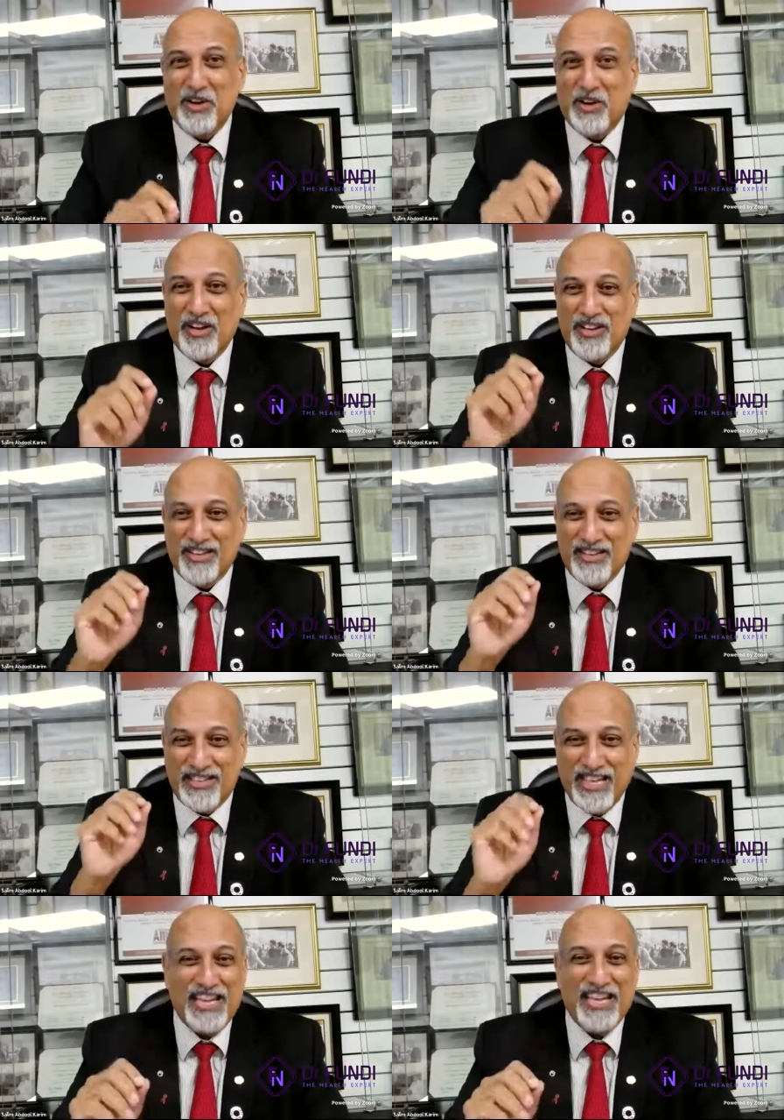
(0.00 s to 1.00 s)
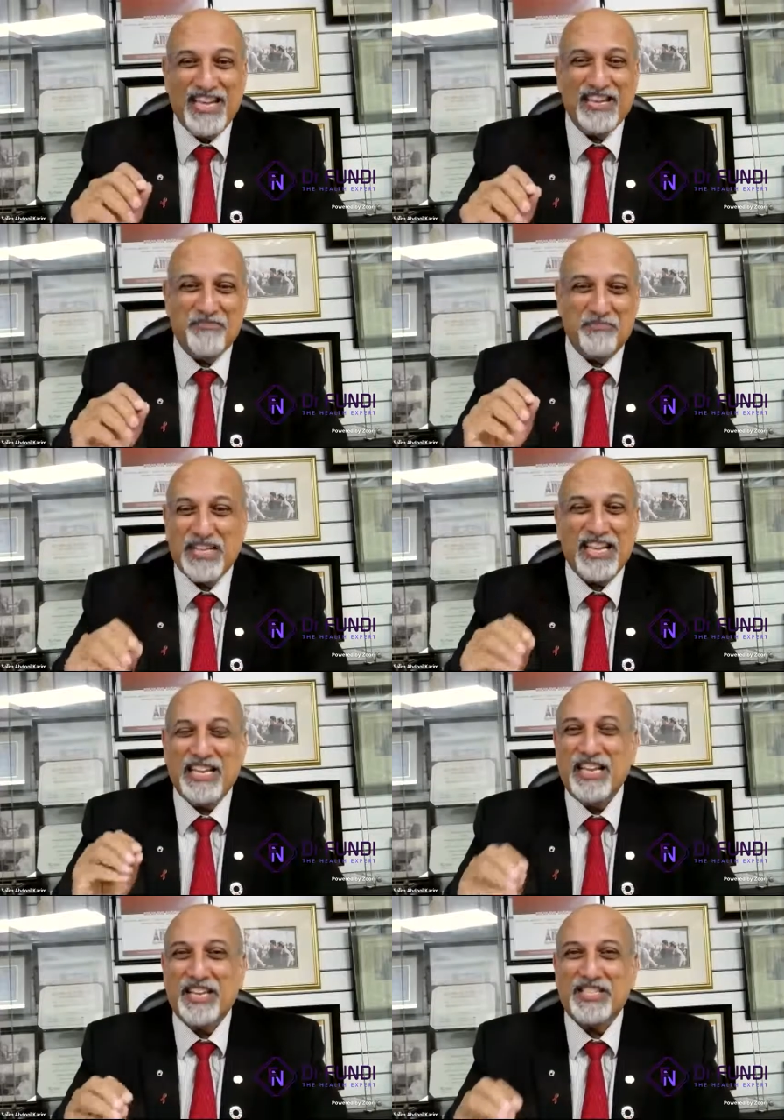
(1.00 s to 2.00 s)
on
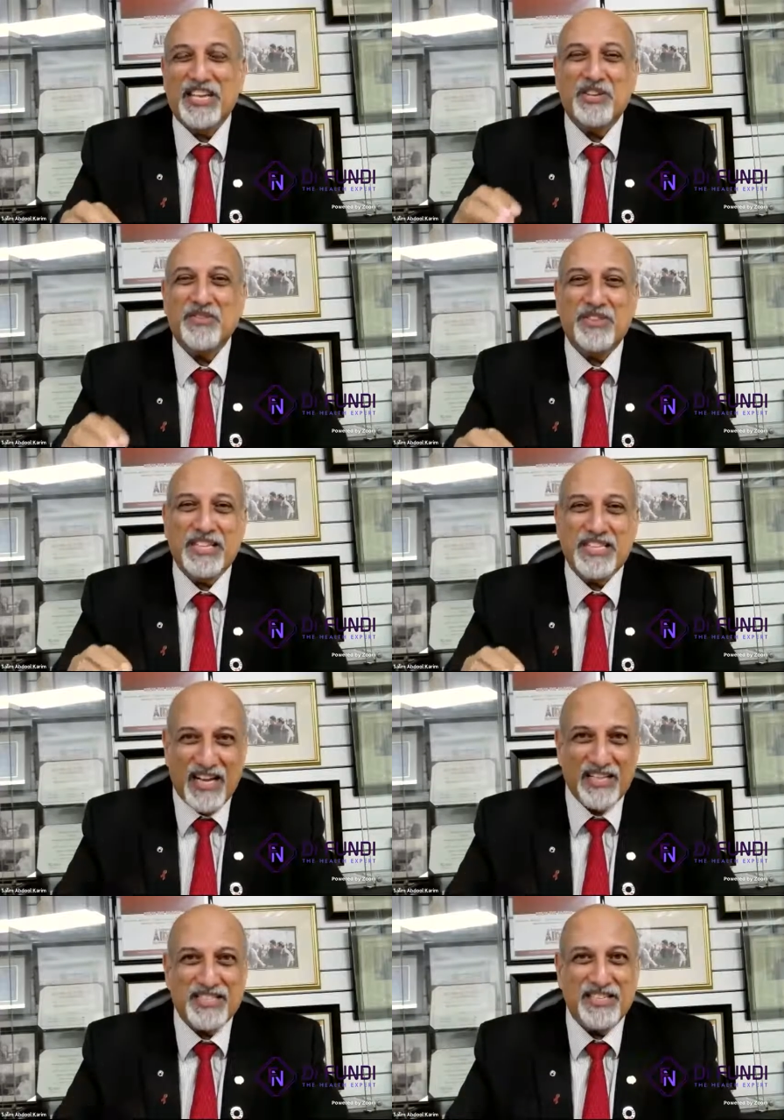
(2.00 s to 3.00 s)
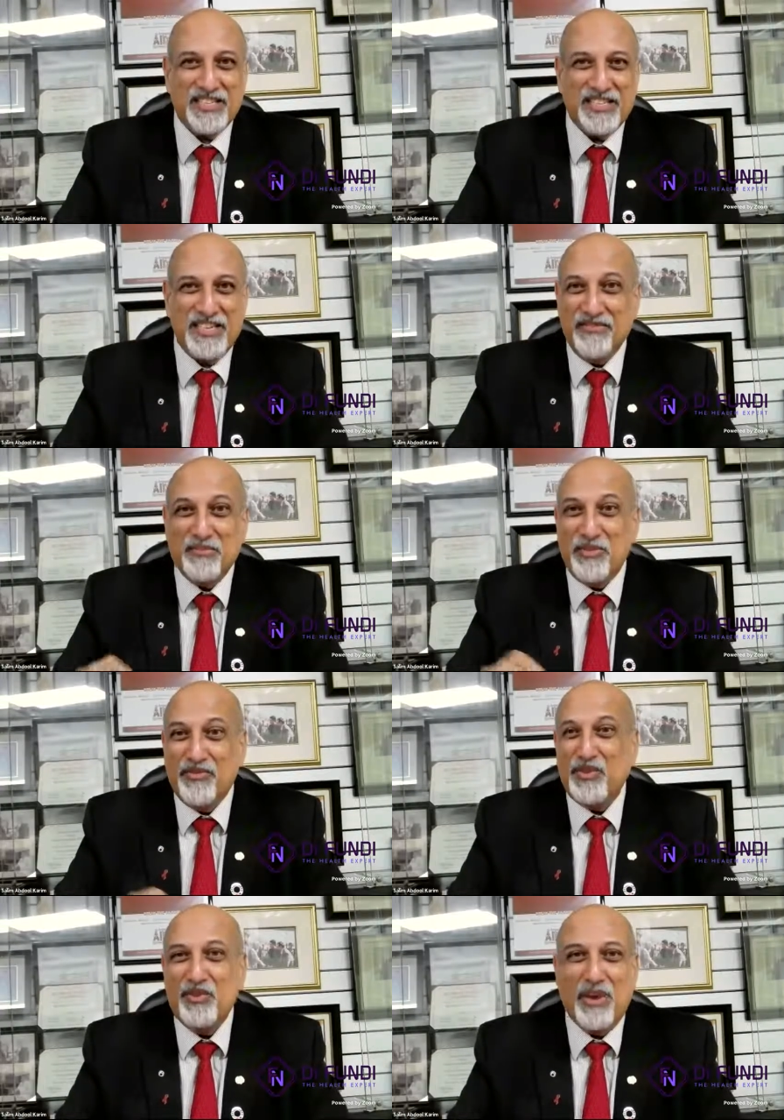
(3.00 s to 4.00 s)
creating a state of disaster, even
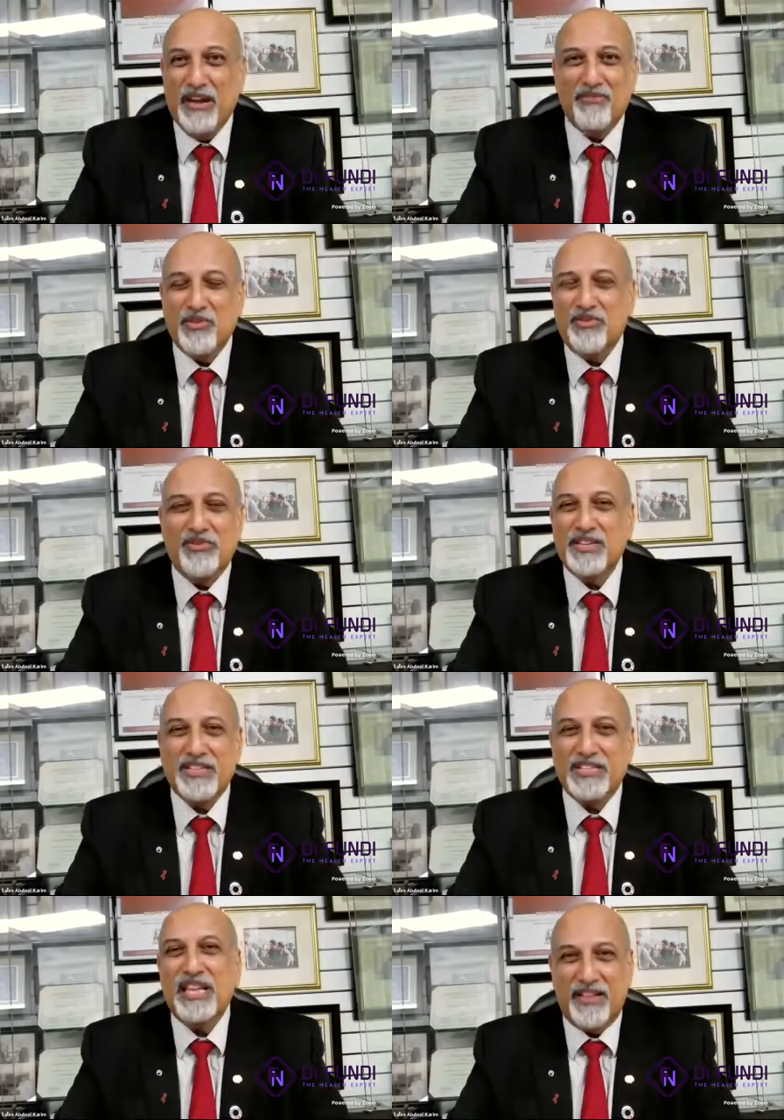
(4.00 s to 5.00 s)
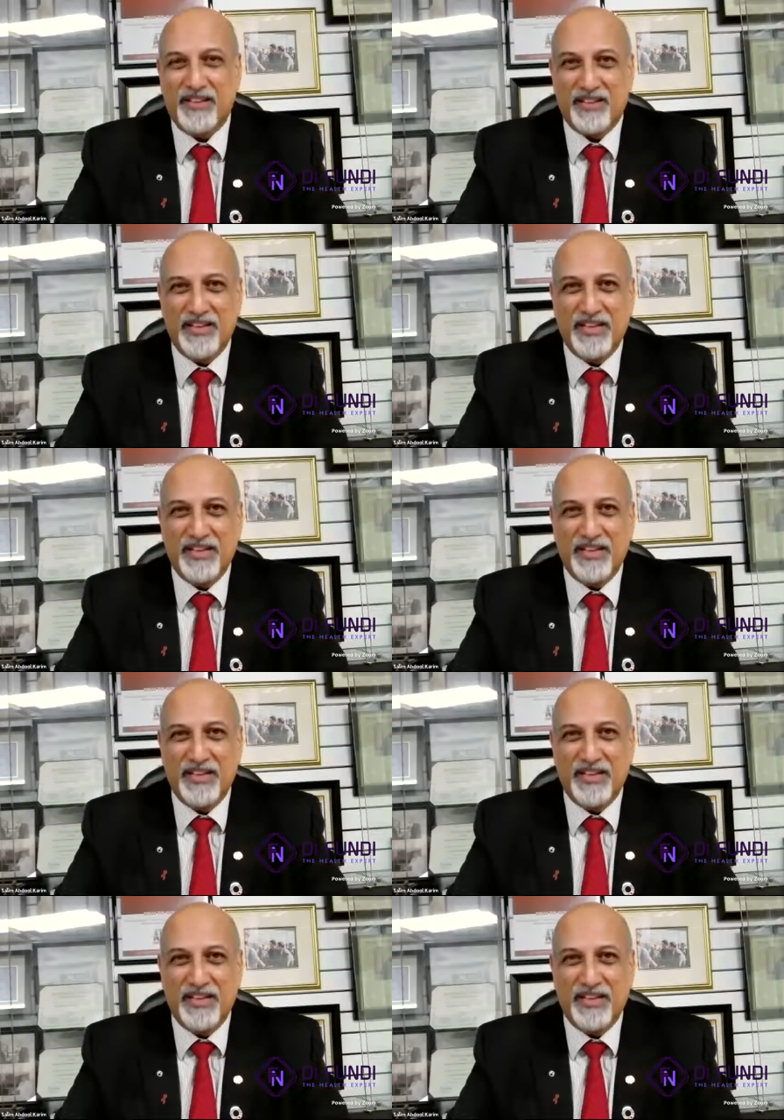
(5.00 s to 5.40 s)
before you have your first death.